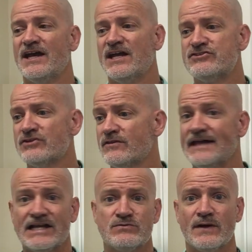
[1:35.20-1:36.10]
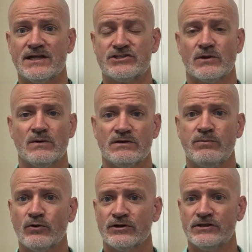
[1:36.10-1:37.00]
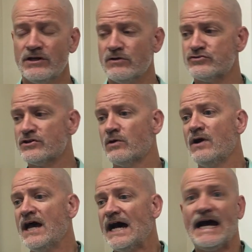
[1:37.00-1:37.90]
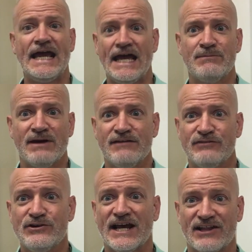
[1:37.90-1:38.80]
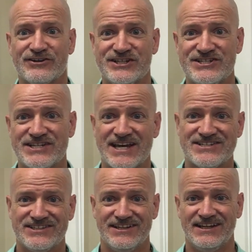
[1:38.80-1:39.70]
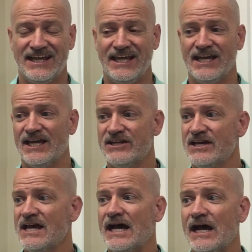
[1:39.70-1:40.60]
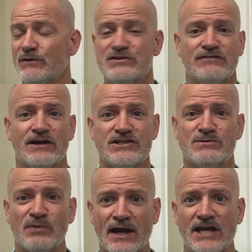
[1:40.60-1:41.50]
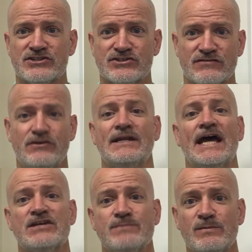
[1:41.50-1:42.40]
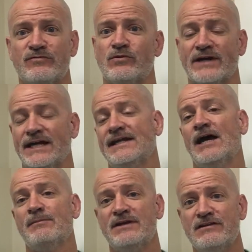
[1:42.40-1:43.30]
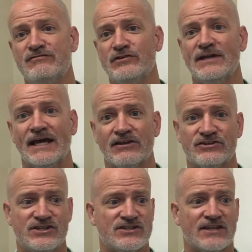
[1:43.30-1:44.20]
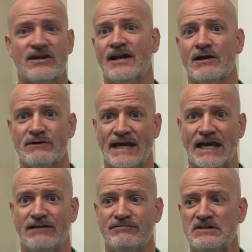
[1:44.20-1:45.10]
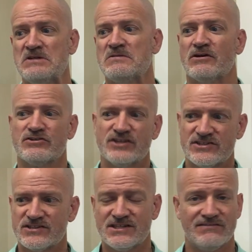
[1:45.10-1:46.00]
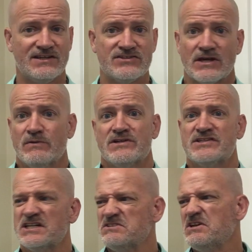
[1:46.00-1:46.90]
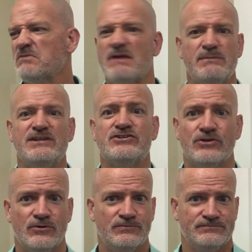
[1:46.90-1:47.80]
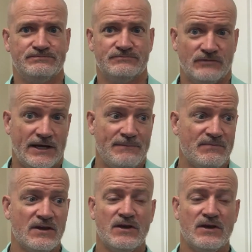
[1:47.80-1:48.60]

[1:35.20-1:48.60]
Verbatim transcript: And so that's why it's so important to know. So I had my food allergies tested and I was very surprised because if you had asked me beforehand how many food allergies I thought I would have or sensitivities, I would have said, you know, maybe two, right?